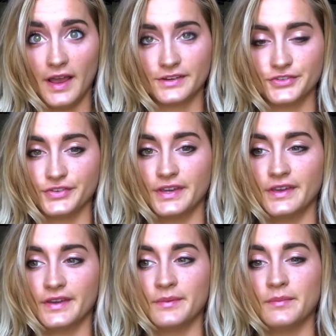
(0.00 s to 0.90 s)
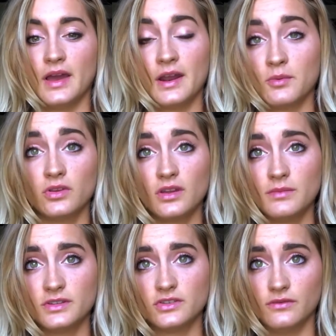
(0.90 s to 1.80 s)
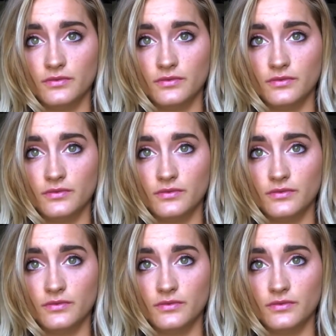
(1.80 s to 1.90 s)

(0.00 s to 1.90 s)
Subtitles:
actually, and I'm only going to mention a